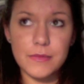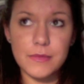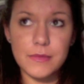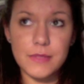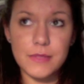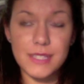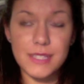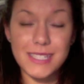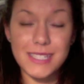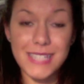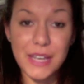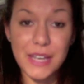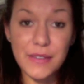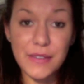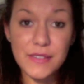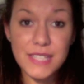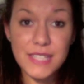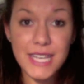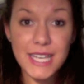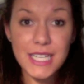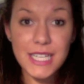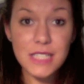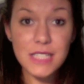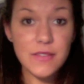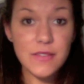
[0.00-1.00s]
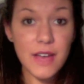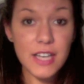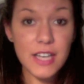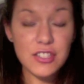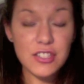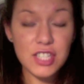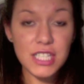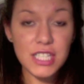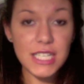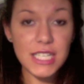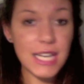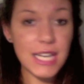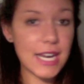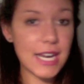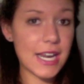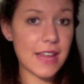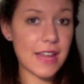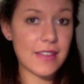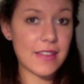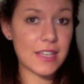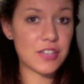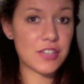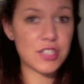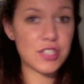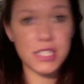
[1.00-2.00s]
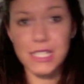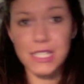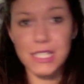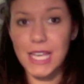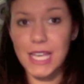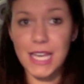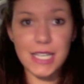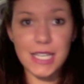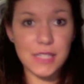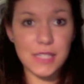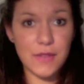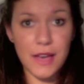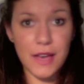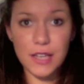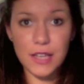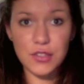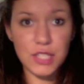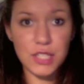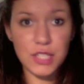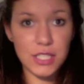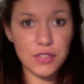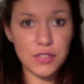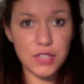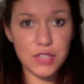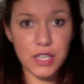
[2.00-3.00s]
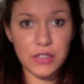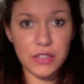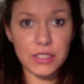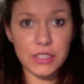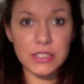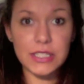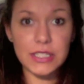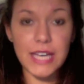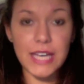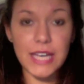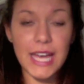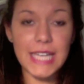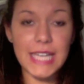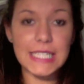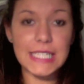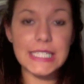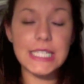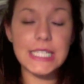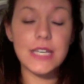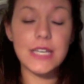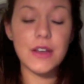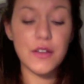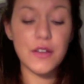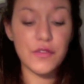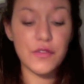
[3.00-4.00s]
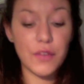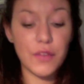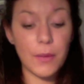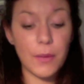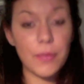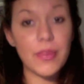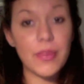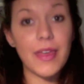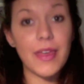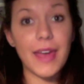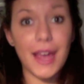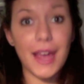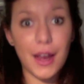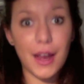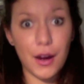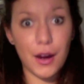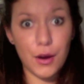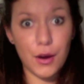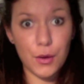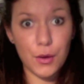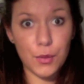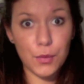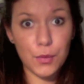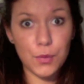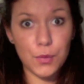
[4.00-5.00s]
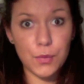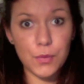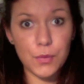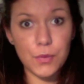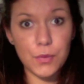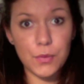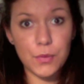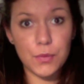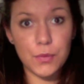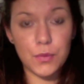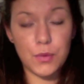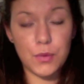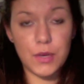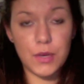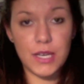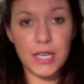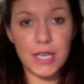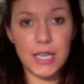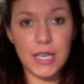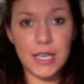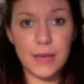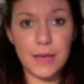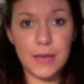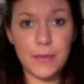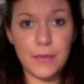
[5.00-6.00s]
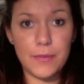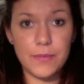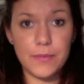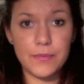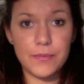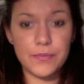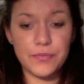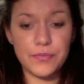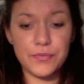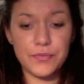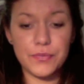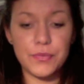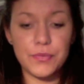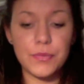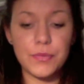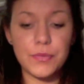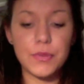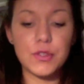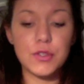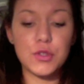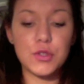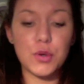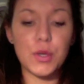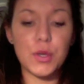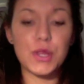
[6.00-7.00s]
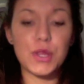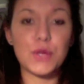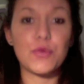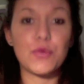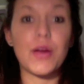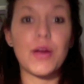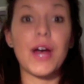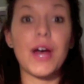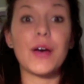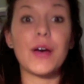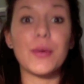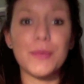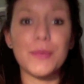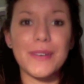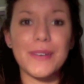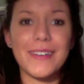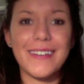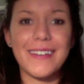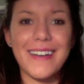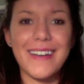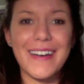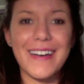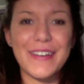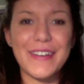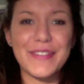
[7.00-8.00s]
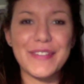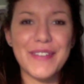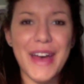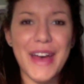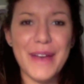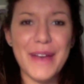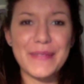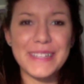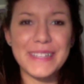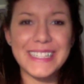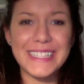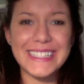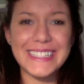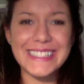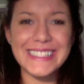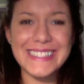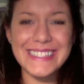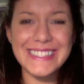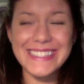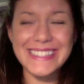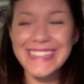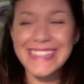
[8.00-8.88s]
self-satisfaction, and I think just satisfaction in general. And from there, we join the realm of happiness.